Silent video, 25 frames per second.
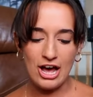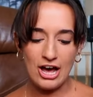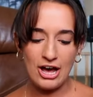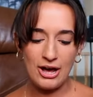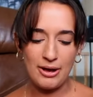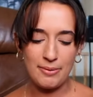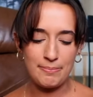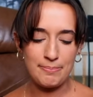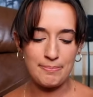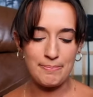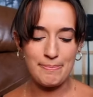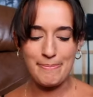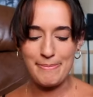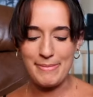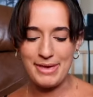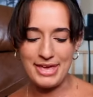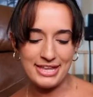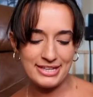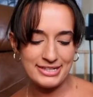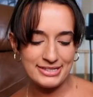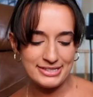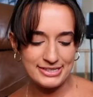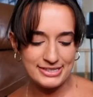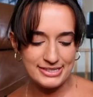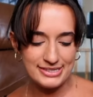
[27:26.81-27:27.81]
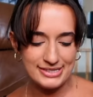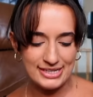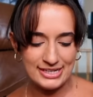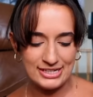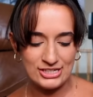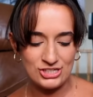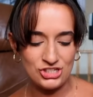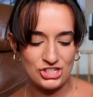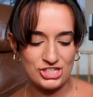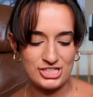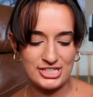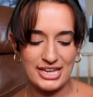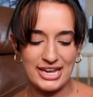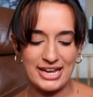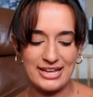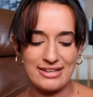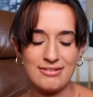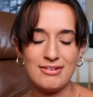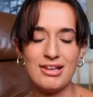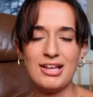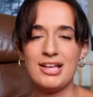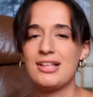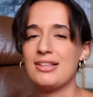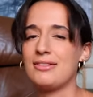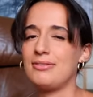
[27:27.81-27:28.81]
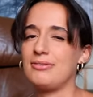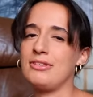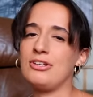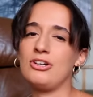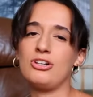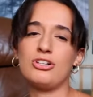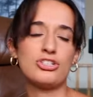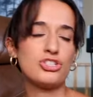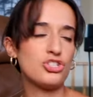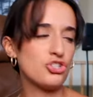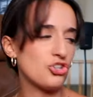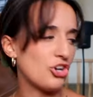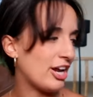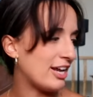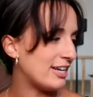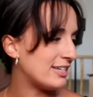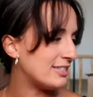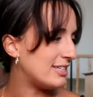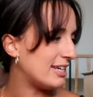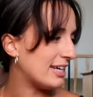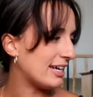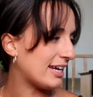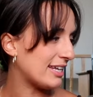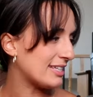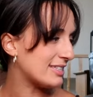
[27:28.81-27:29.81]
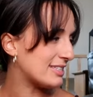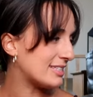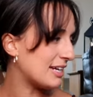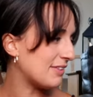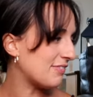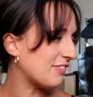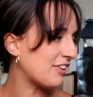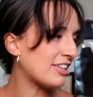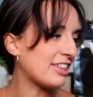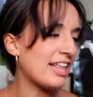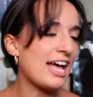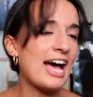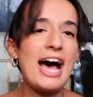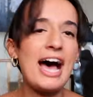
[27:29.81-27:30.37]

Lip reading: mints and just like little train tickets, stuff like